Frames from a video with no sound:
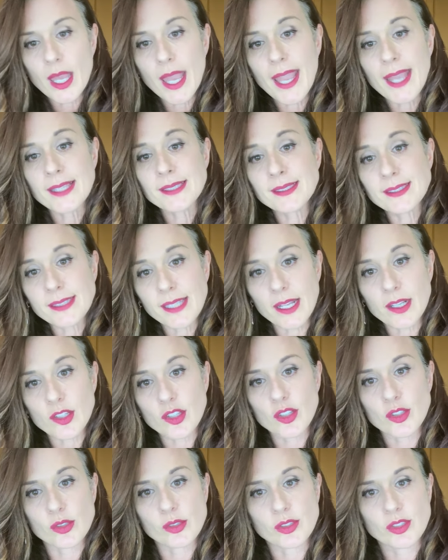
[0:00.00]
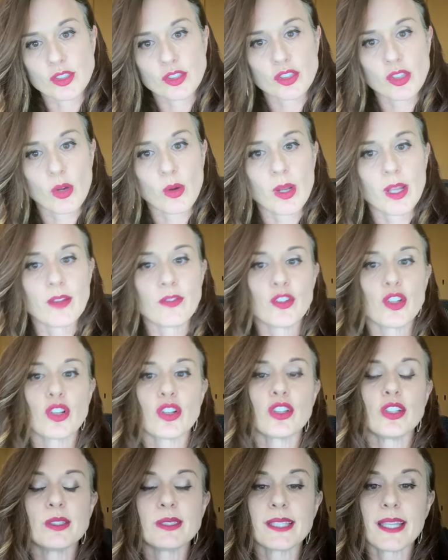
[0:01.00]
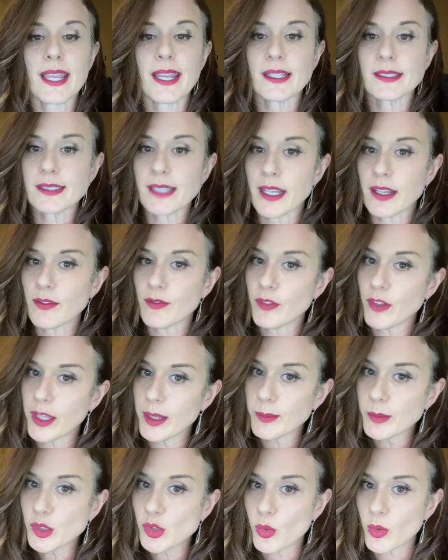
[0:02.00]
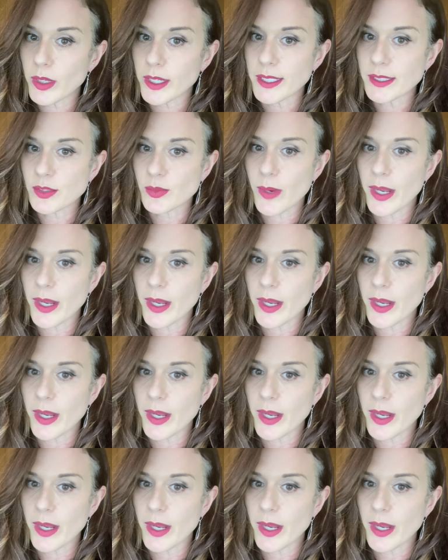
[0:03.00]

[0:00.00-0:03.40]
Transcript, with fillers: NSAID use. So if you're using anti-inflammatories